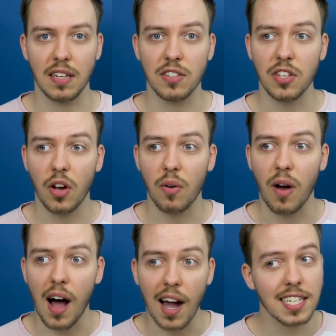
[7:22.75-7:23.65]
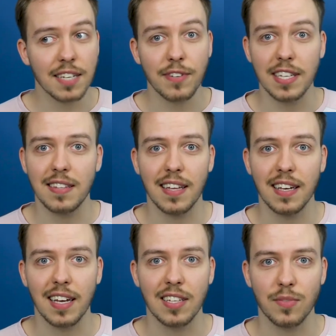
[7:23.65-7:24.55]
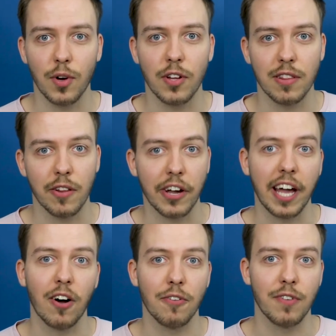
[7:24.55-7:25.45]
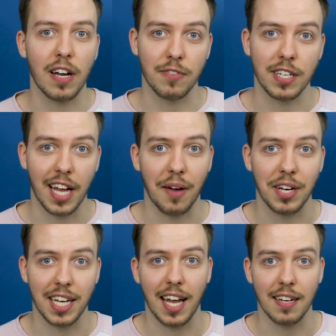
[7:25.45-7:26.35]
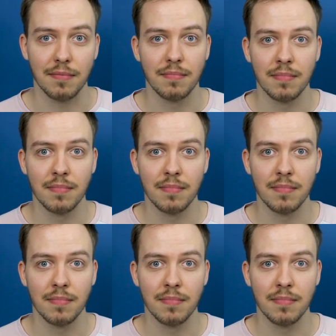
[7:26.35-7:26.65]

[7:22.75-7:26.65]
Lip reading: and so I definitely think it's worth logging off every now and again.